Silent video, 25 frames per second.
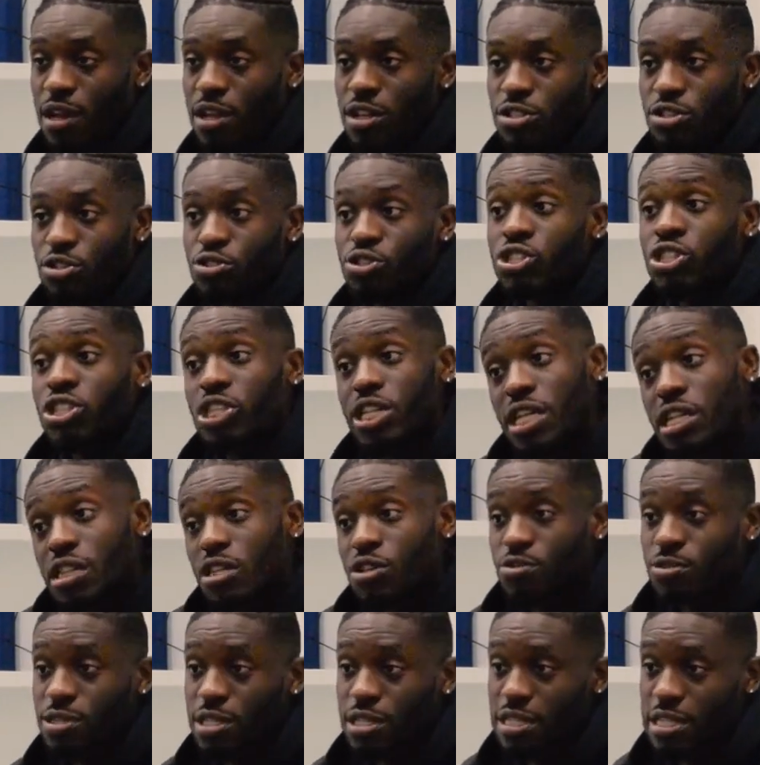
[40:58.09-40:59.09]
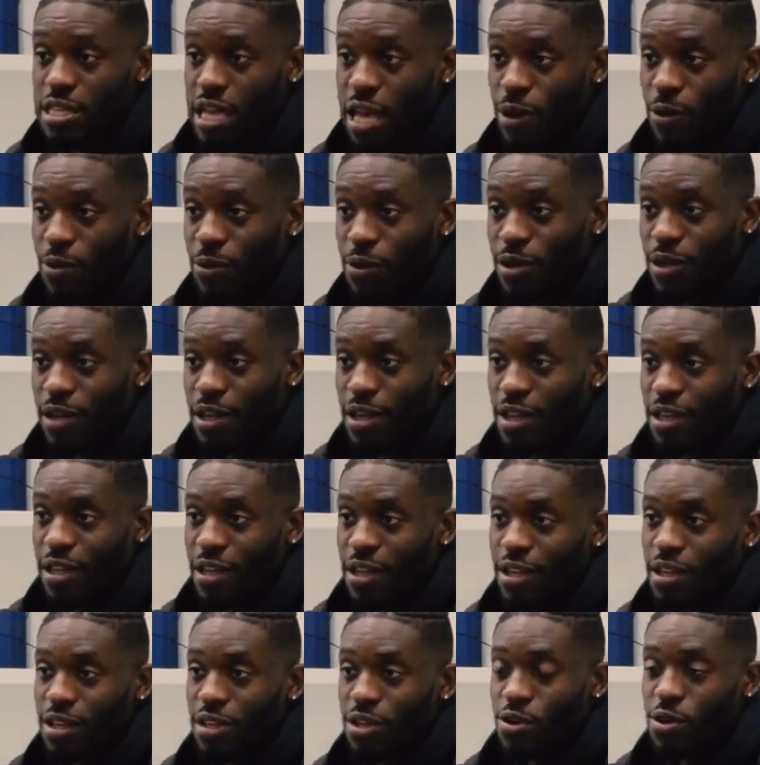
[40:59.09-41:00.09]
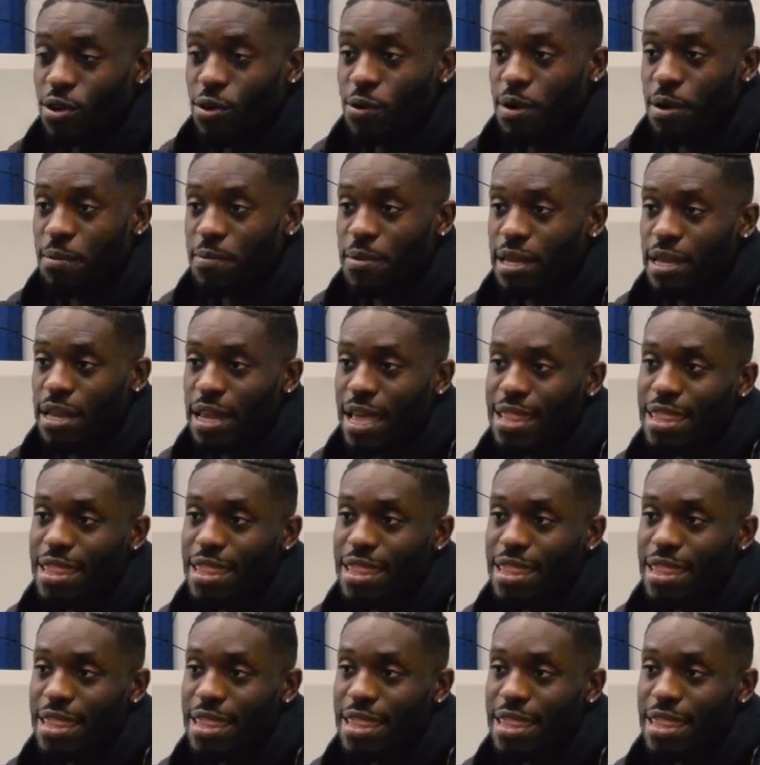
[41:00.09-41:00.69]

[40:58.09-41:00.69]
So she loses out. You know what I mean?